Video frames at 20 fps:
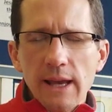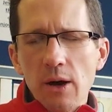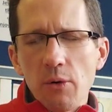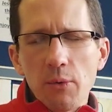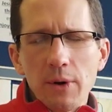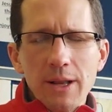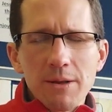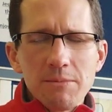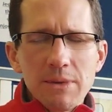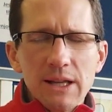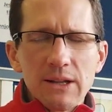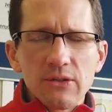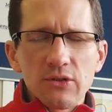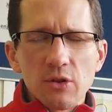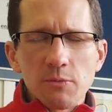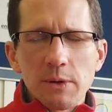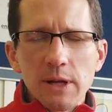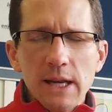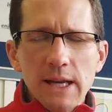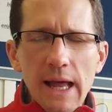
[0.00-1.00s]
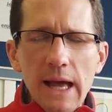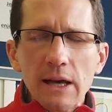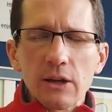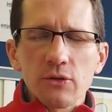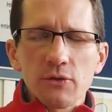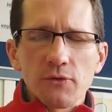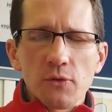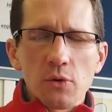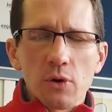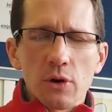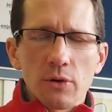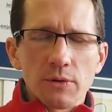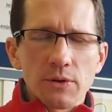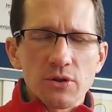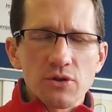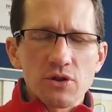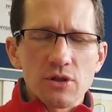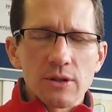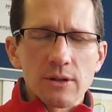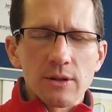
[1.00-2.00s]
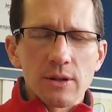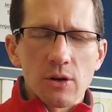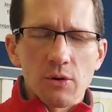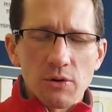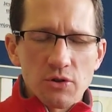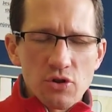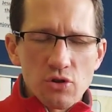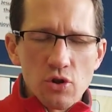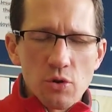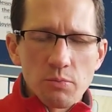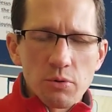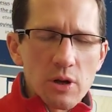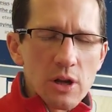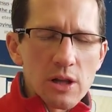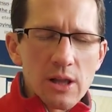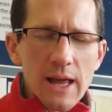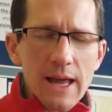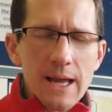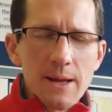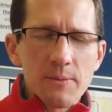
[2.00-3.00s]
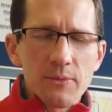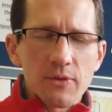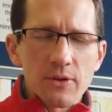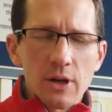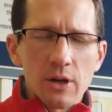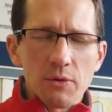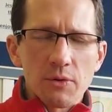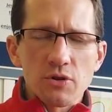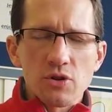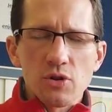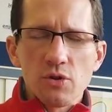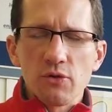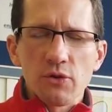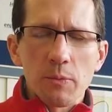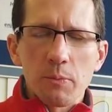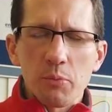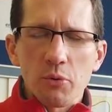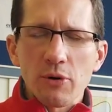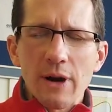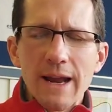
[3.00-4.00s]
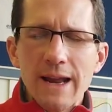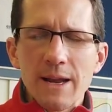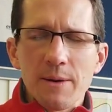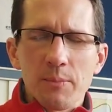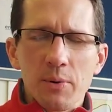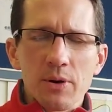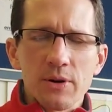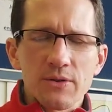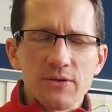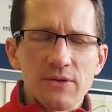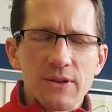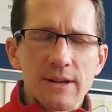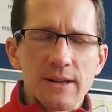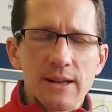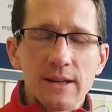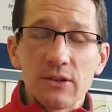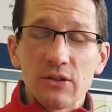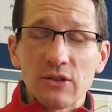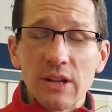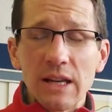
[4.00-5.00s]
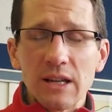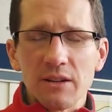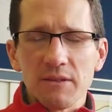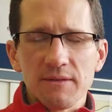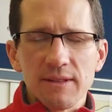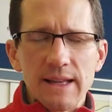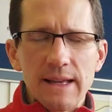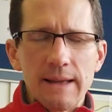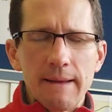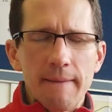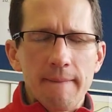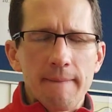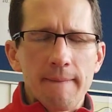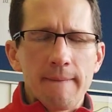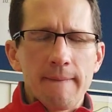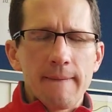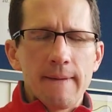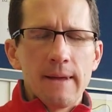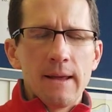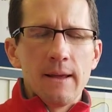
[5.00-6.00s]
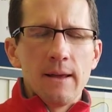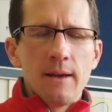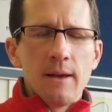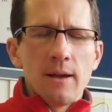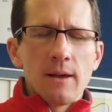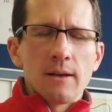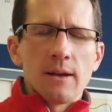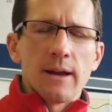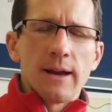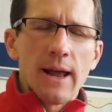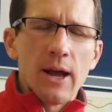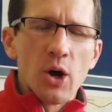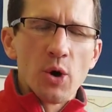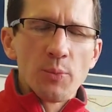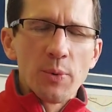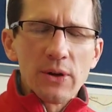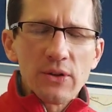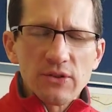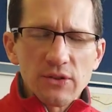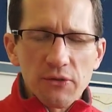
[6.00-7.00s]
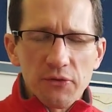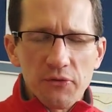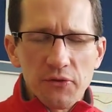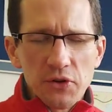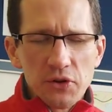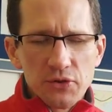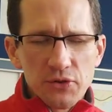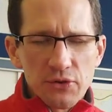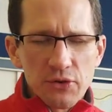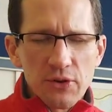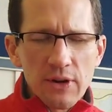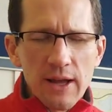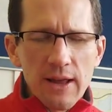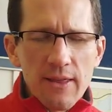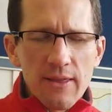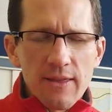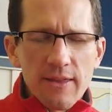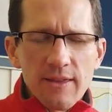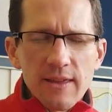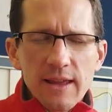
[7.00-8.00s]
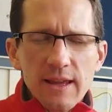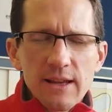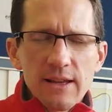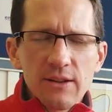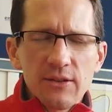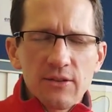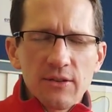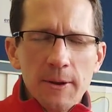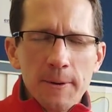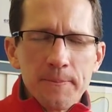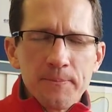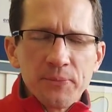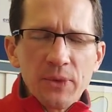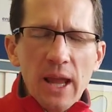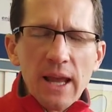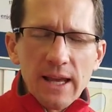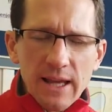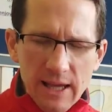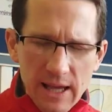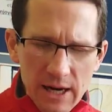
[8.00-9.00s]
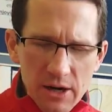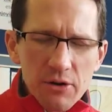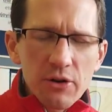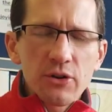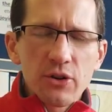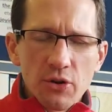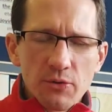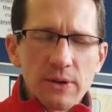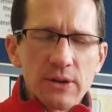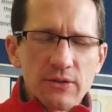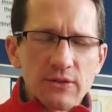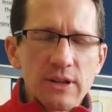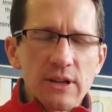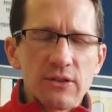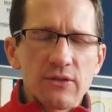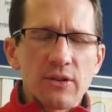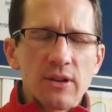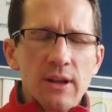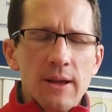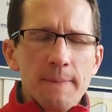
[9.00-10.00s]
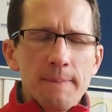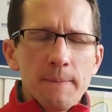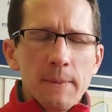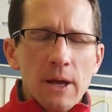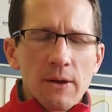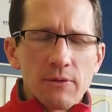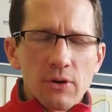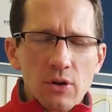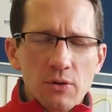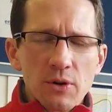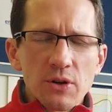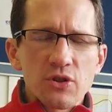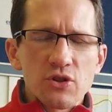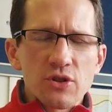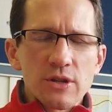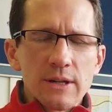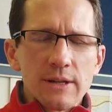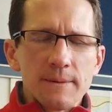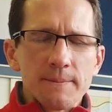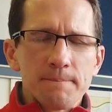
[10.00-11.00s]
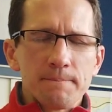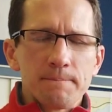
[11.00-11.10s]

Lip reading: at what it means to be an Acts 4 Christian, a Christian who proclaims and a Christian who's a praying person instinctively, God, help us to filter these characteristics of a Christian